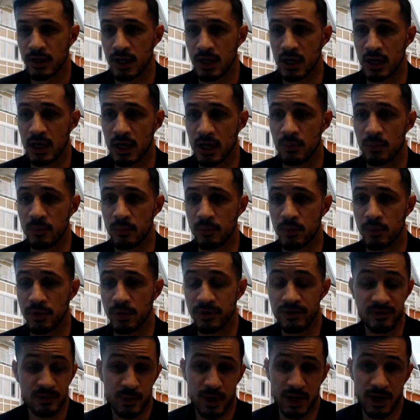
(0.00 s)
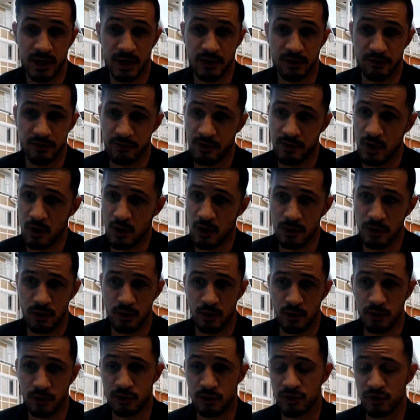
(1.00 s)
participating in the vote,
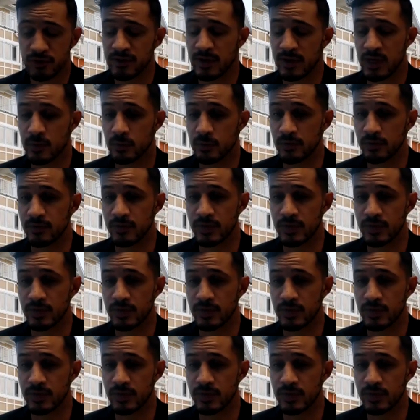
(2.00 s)
or you're just not able